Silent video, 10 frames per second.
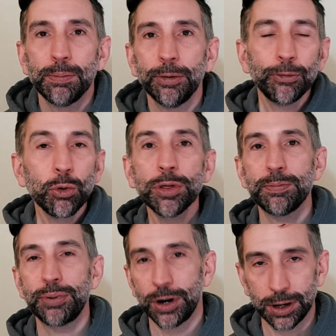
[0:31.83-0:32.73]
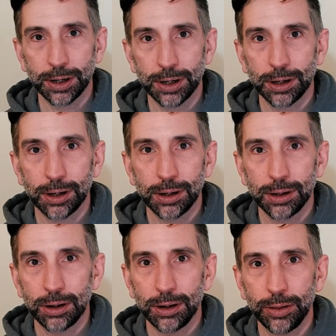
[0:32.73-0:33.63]
Before The Burg,
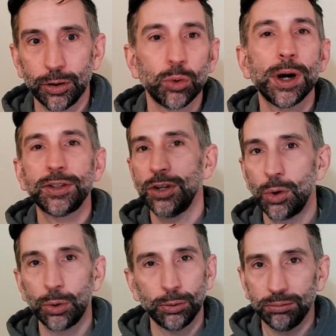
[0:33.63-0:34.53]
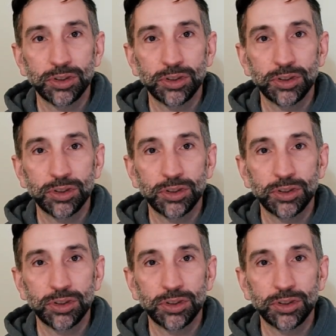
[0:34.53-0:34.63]
there was no